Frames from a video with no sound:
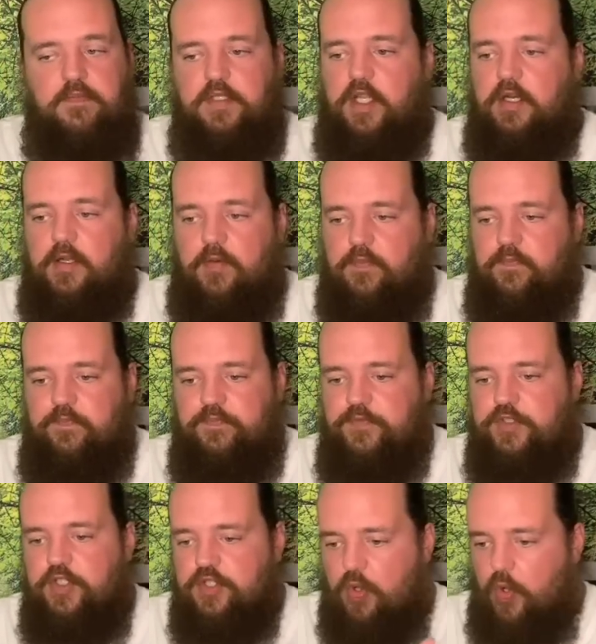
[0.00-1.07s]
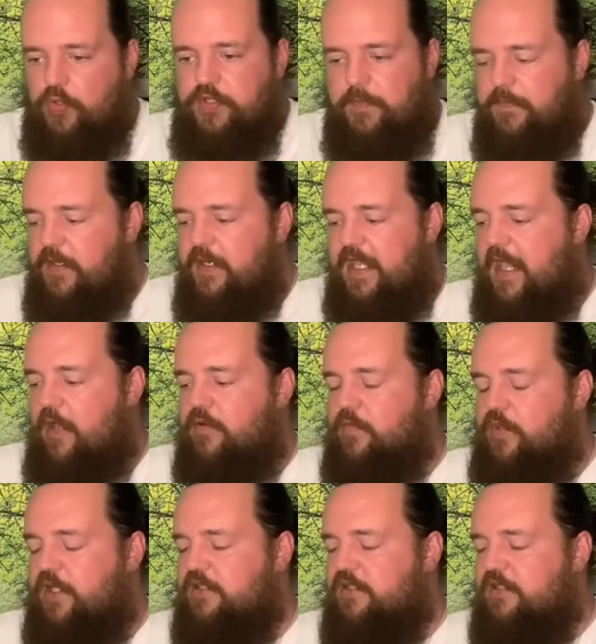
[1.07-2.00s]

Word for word: you know, just hold them accountable.